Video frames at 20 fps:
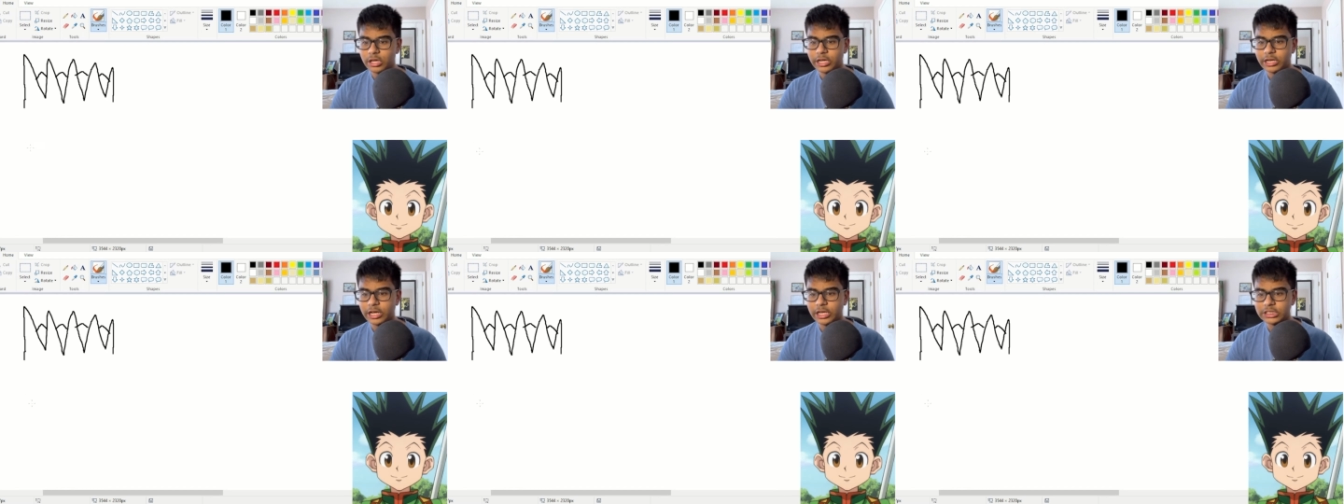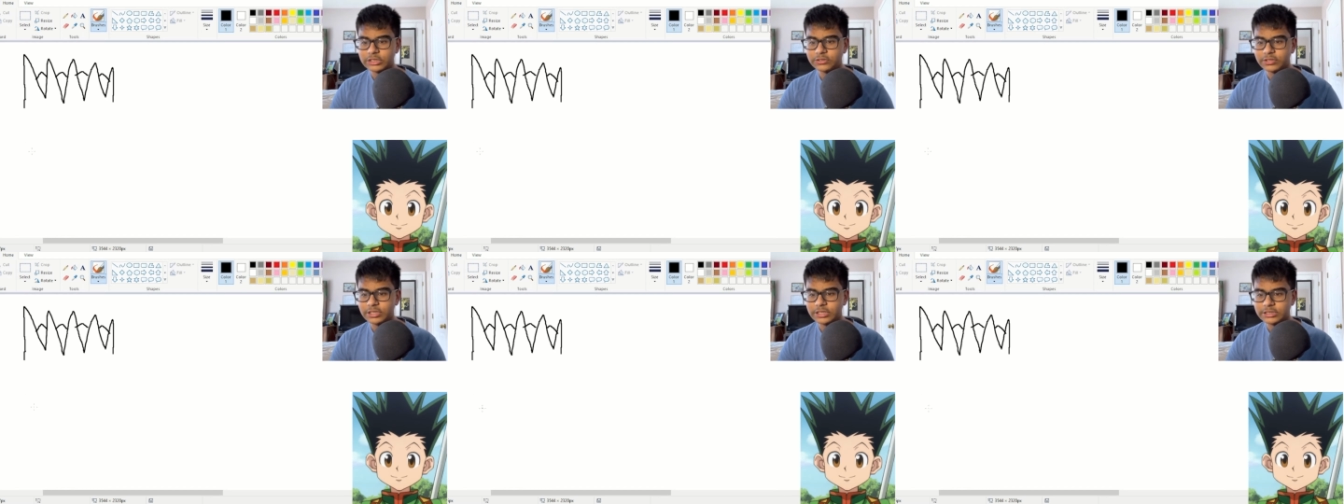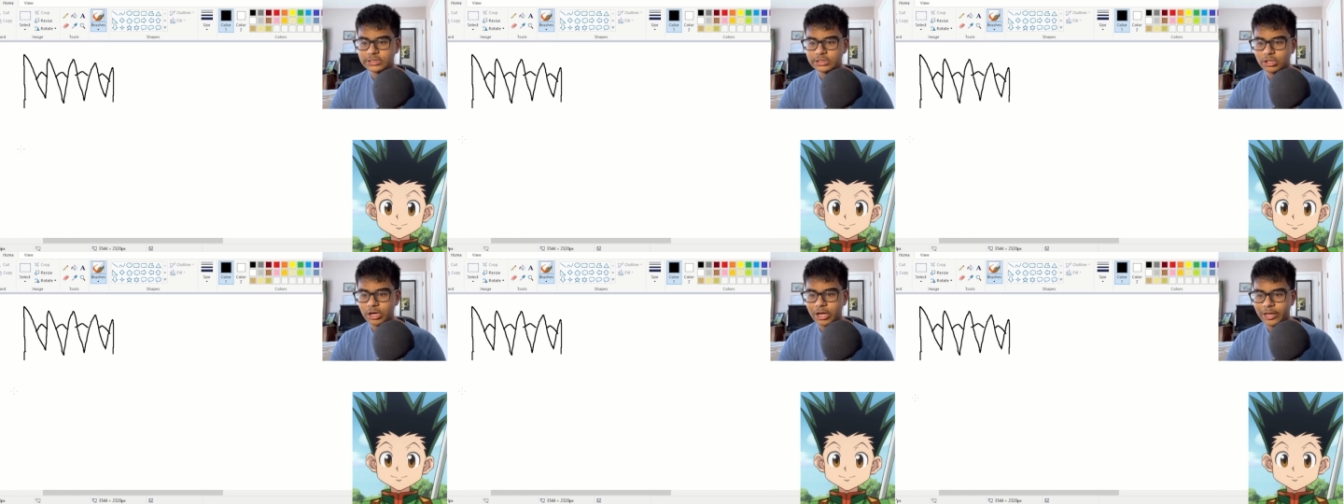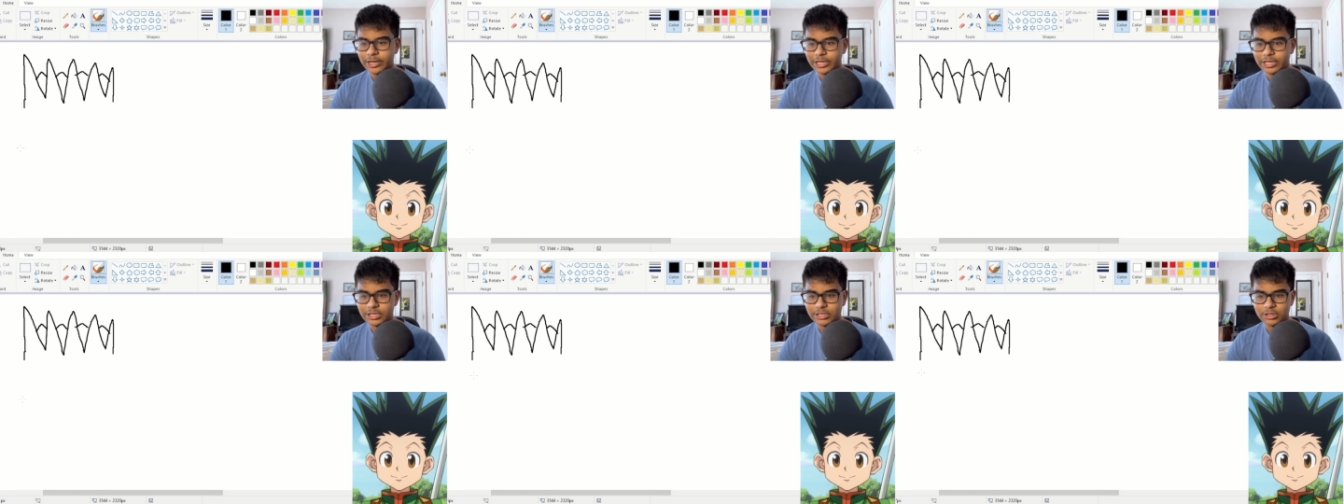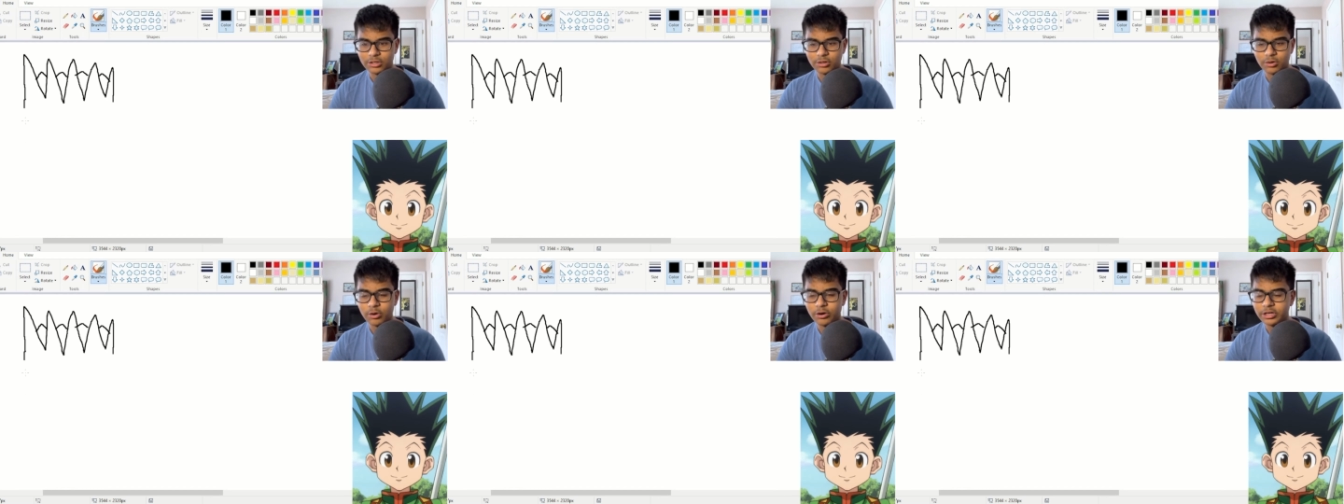And I just realized I
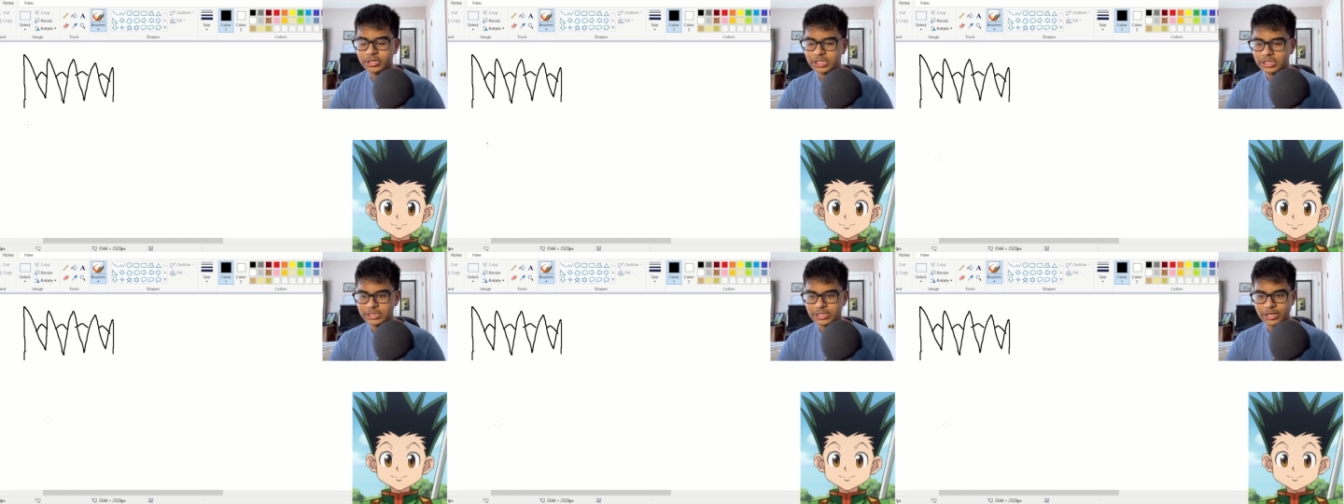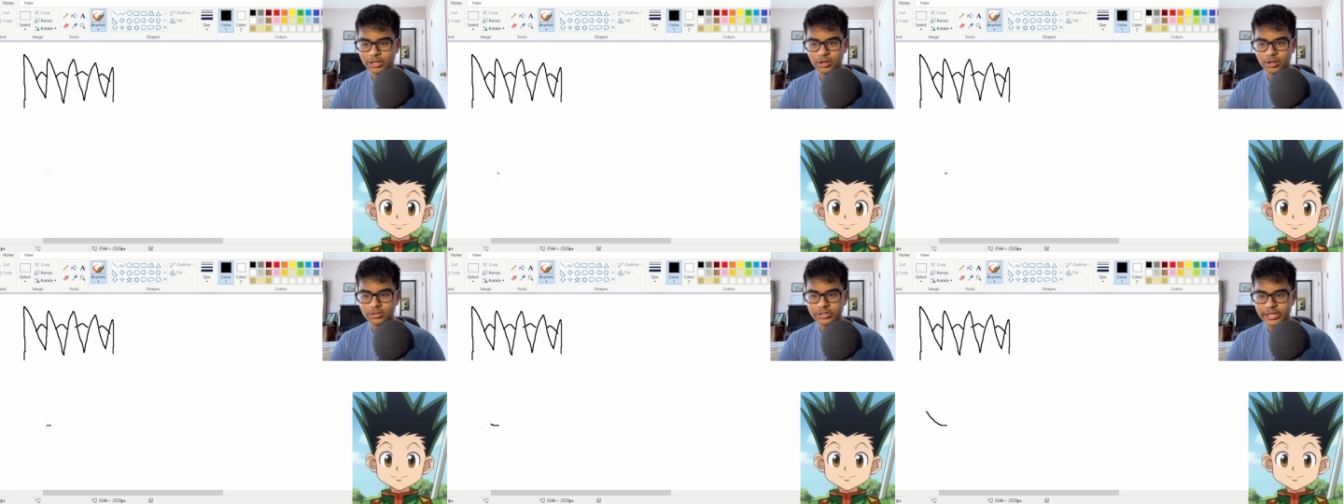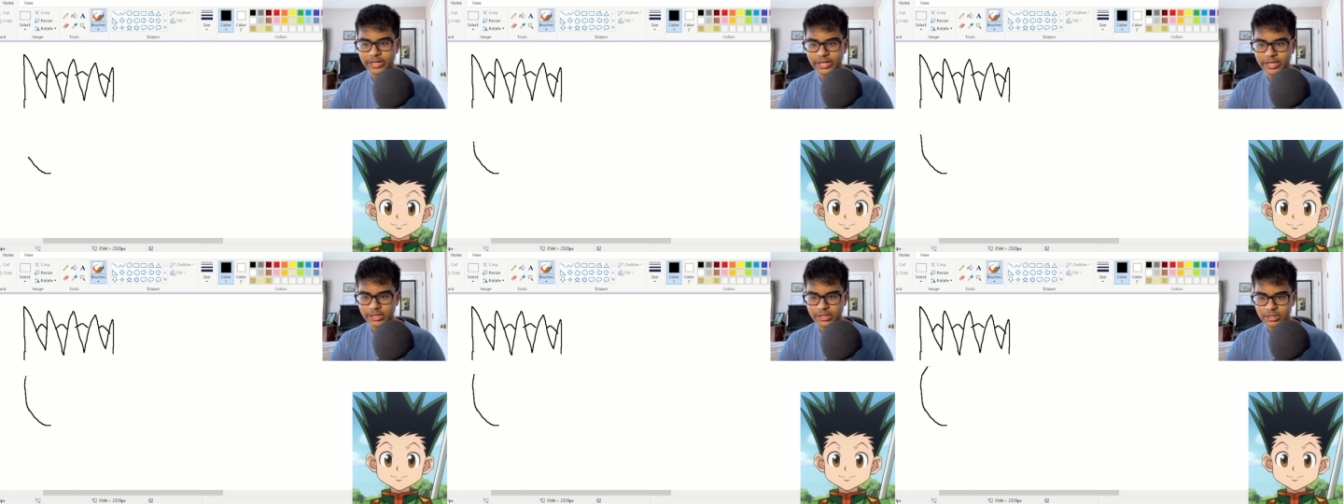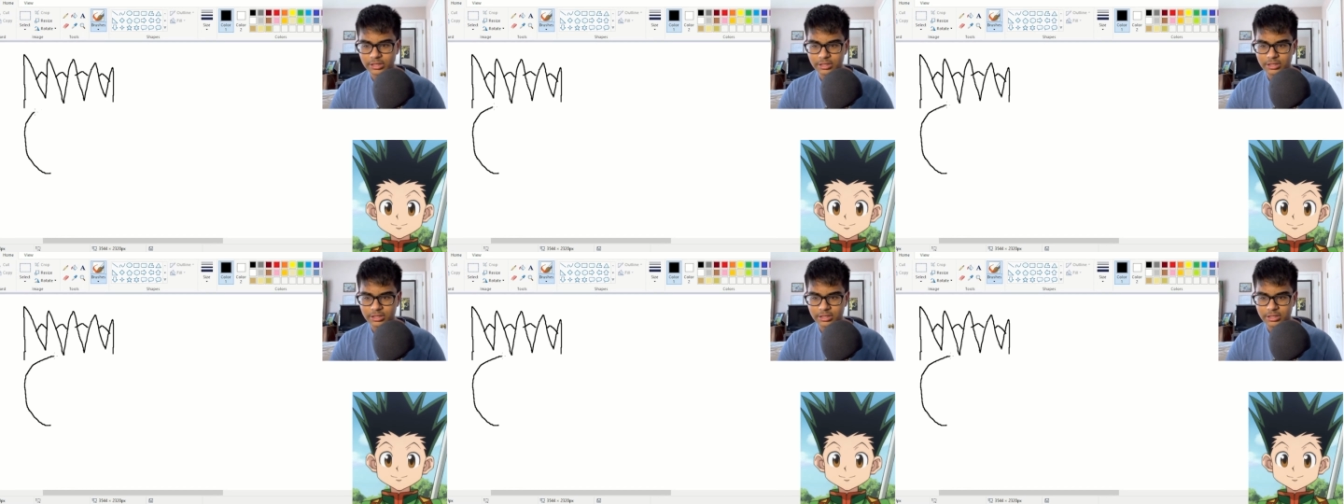can already tell that